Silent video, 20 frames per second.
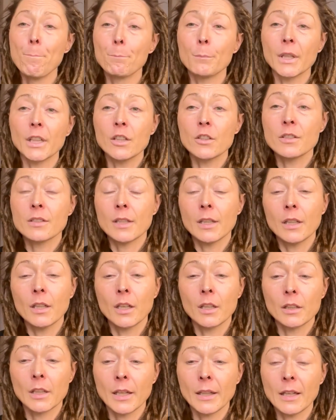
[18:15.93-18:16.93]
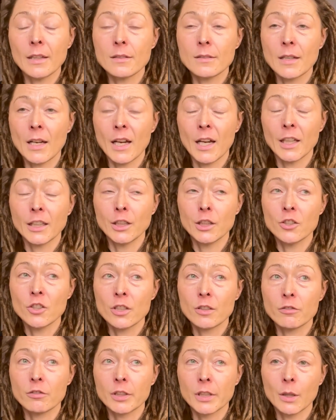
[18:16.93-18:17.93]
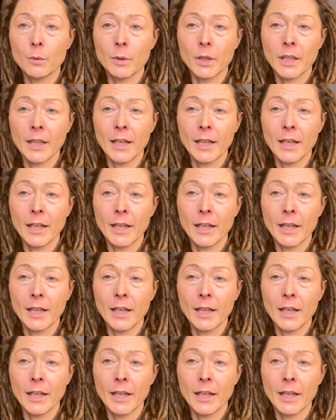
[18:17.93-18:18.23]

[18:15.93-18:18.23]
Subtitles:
but you see it on Lucky Scent and you just really want